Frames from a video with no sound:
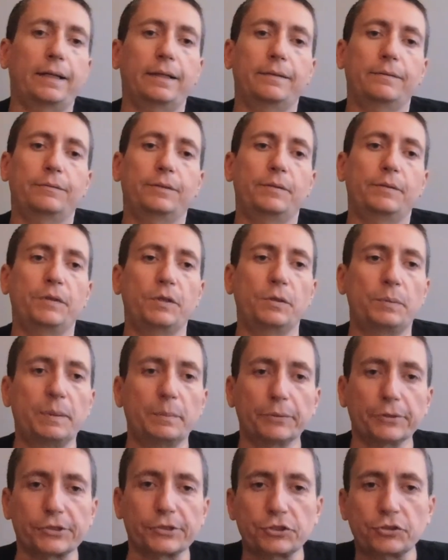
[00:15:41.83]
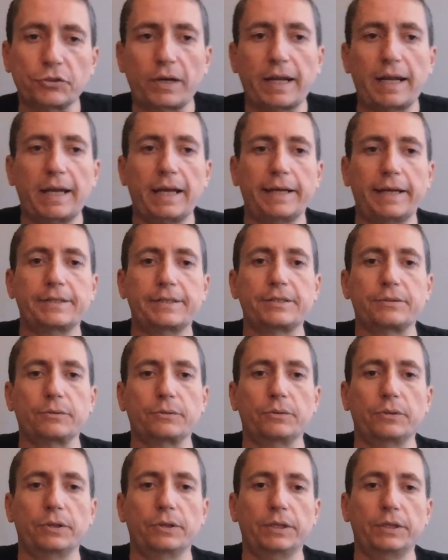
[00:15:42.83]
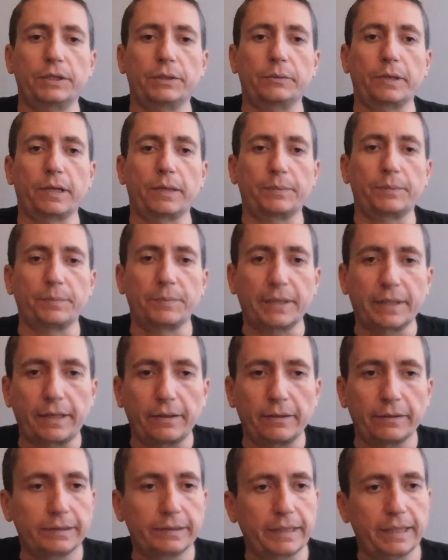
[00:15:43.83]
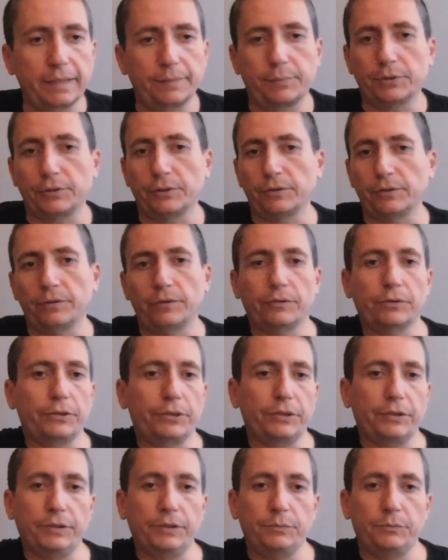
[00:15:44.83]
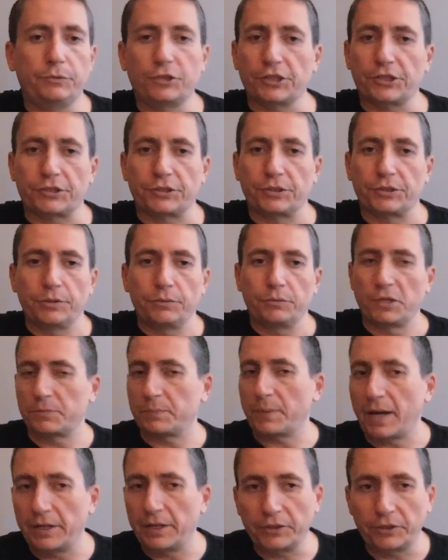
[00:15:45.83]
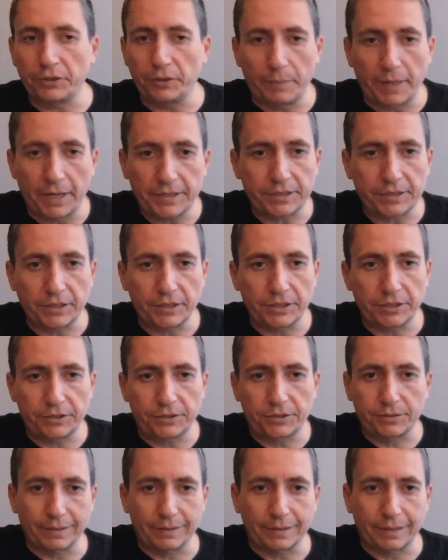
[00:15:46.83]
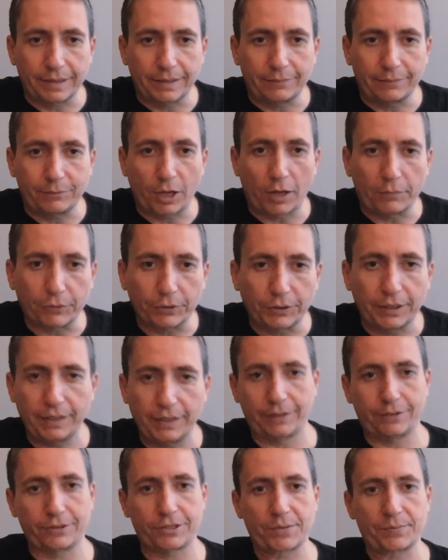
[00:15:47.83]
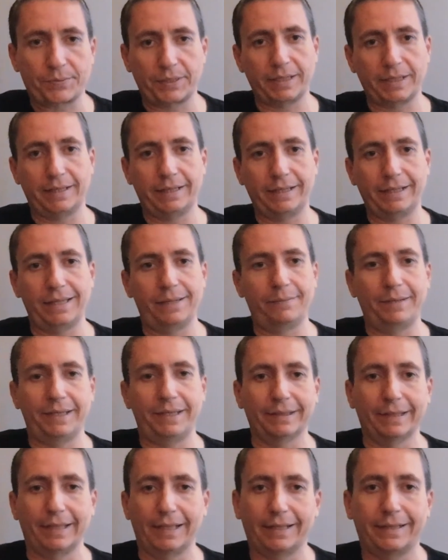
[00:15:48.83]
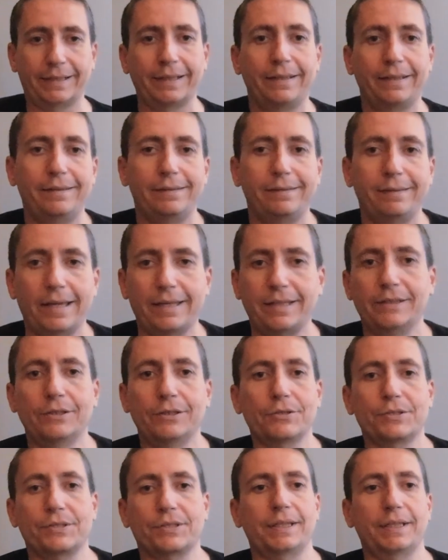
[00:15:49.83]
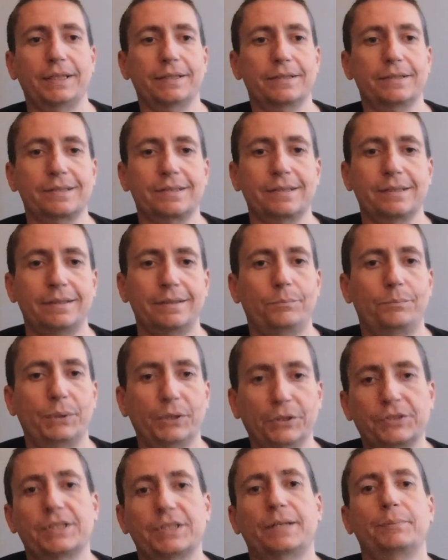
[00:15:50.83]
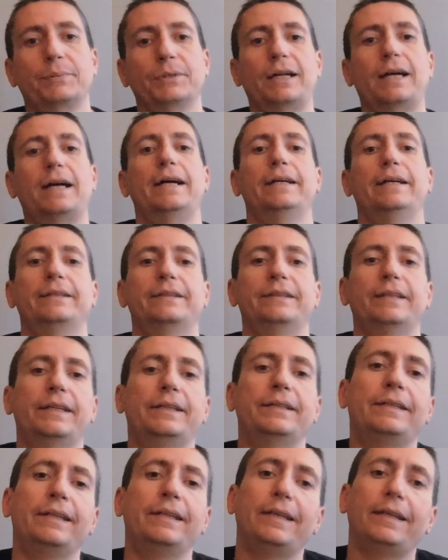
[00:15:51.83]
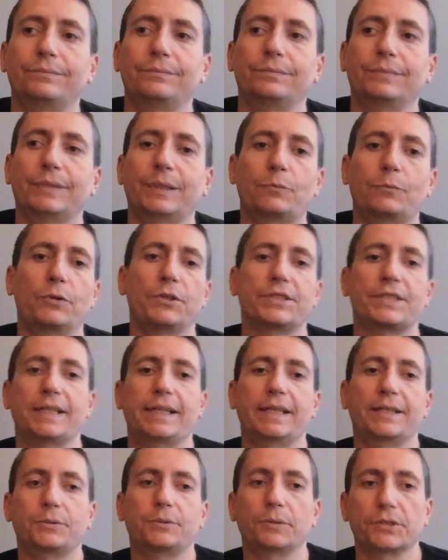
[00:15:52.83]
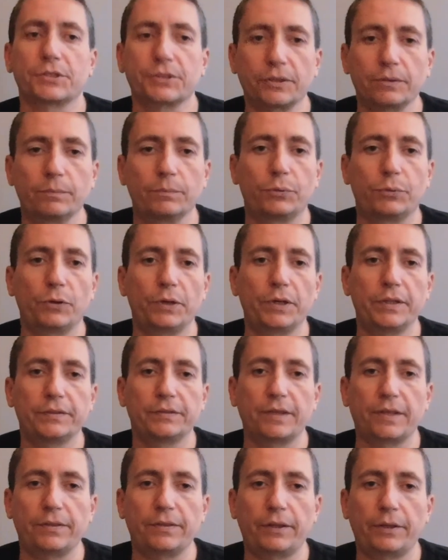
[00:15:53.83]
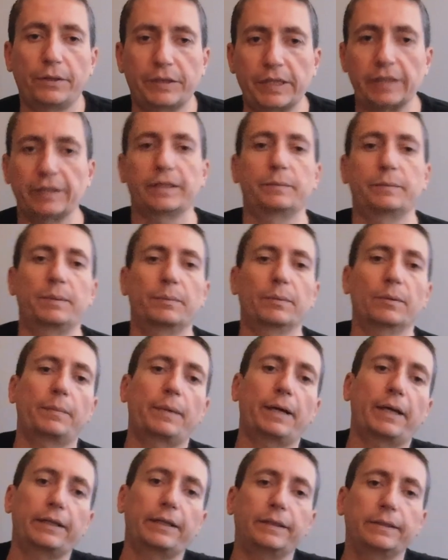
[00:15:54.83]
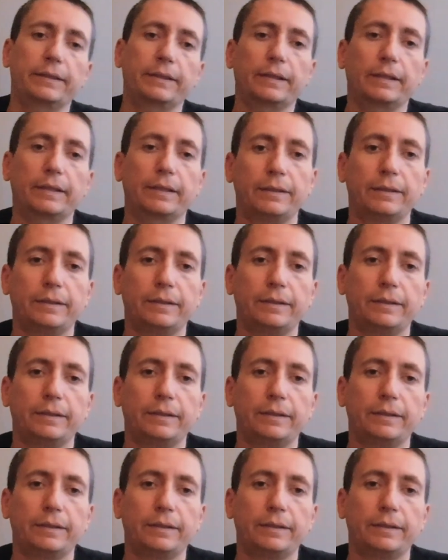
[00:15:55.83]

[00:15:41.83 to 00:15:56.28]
review people's tracks, or you help them get on a label, or you just respond to their message like thoughtfully or something. You know what I mean? Like any of those things builds it up a lot. And then like once they get to a certain point, then they're telling people about it, you know?